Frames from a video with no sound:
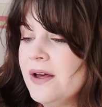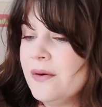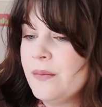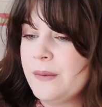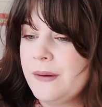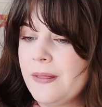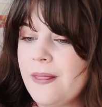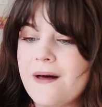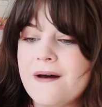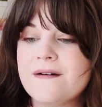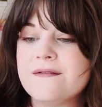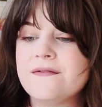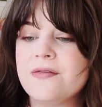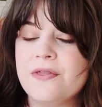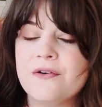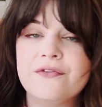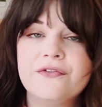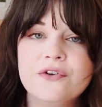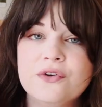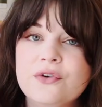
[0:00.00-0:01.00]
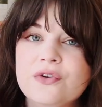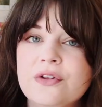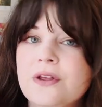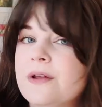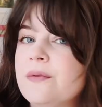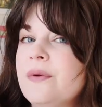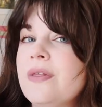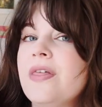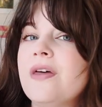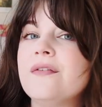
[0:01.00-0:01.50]
We love the food
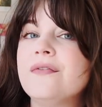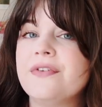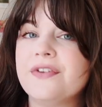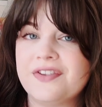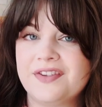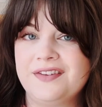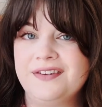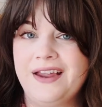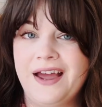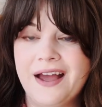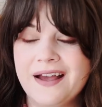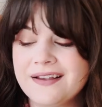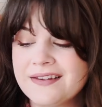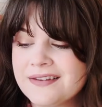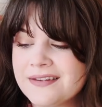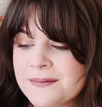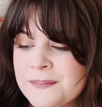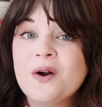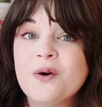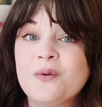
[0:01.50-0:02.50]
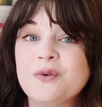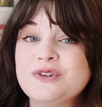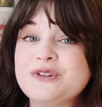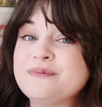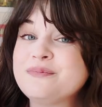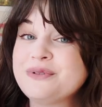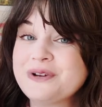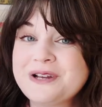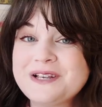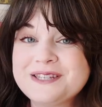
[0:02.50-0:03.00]
and we love the snacks,
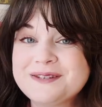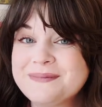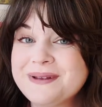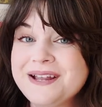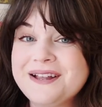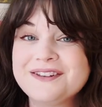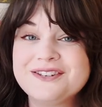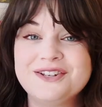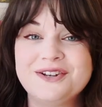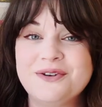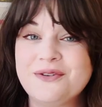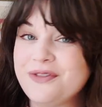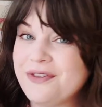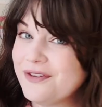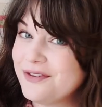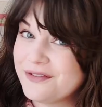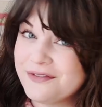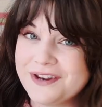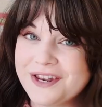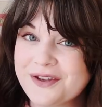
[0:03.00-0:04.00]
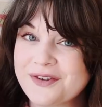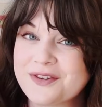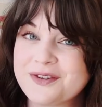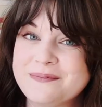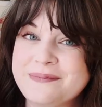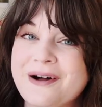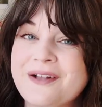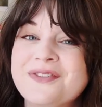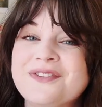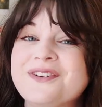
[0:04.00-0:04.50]
which brings me to this video's
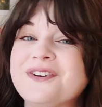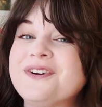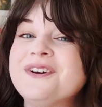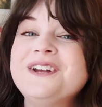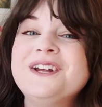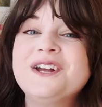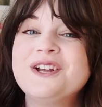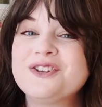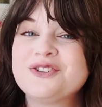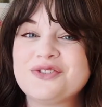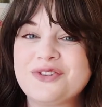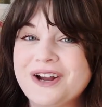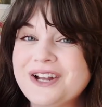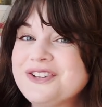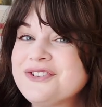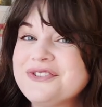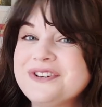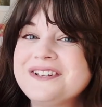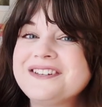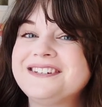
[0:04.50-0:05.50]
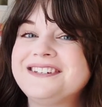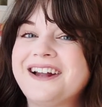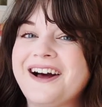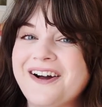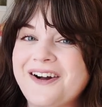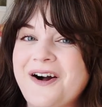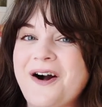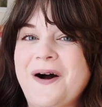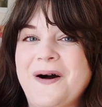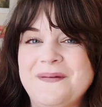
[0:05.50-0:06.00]
sponsor,
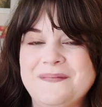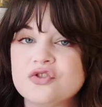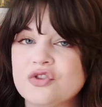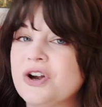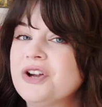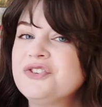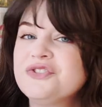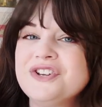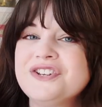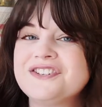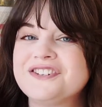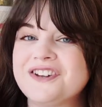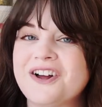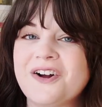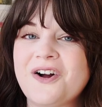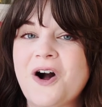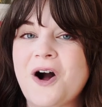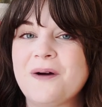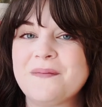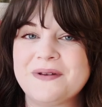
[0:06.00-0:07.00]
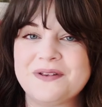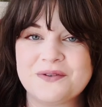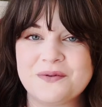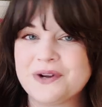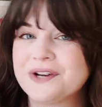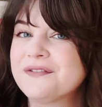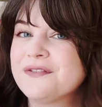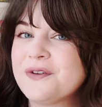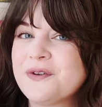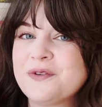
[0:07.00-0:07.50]
TryTreats.com. TryTreats.com is
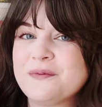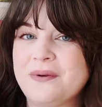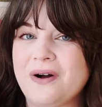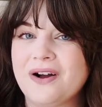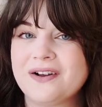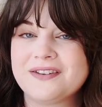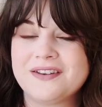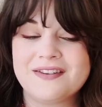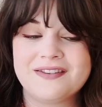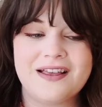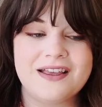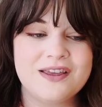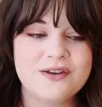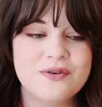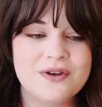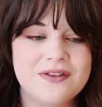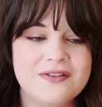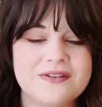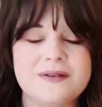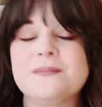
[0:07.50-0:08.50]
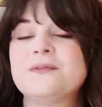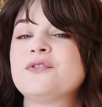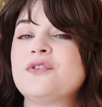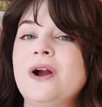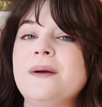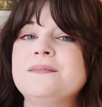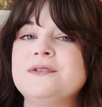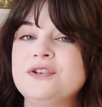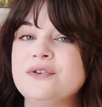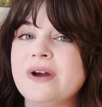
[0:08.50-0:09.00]
one of those boxes that you can
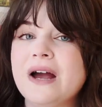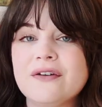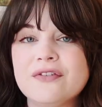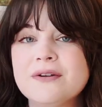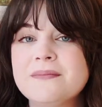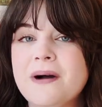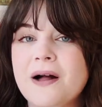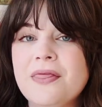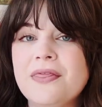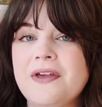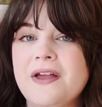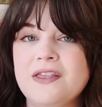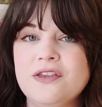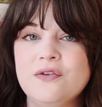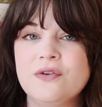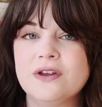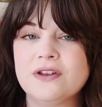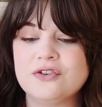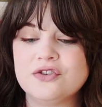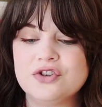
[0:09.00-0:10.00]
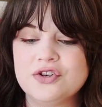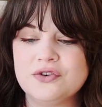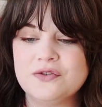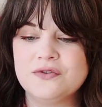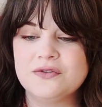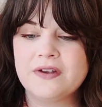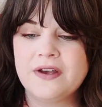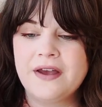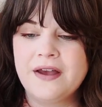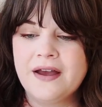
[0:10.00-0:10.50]
subscribe to every month and you can
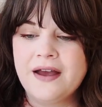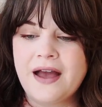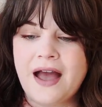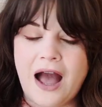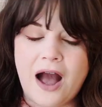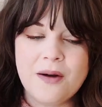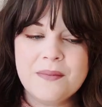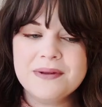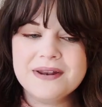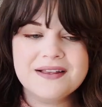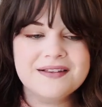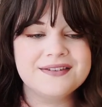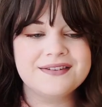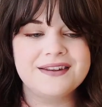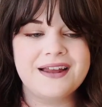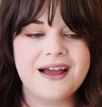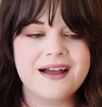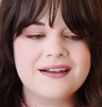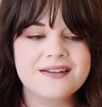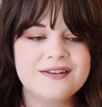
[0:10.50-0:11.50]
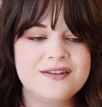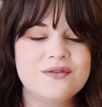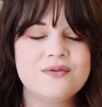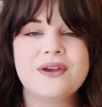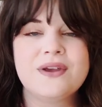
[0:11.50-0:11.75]
choose how many snacks you